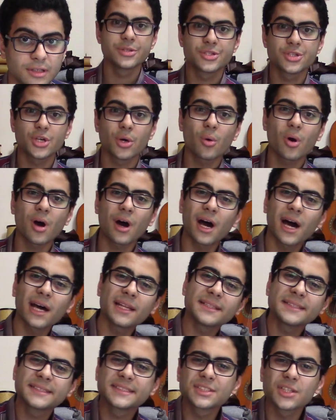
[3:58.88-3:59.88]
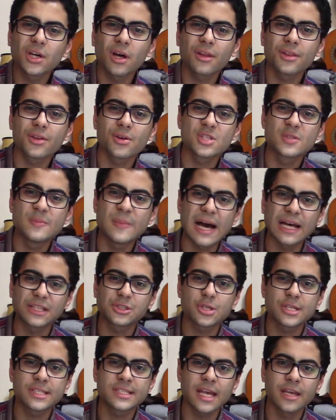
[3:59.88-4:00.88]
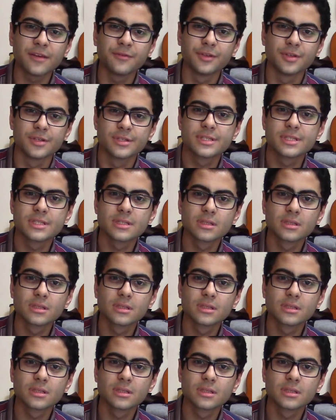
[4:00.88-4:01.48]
So uninstall those battery savers,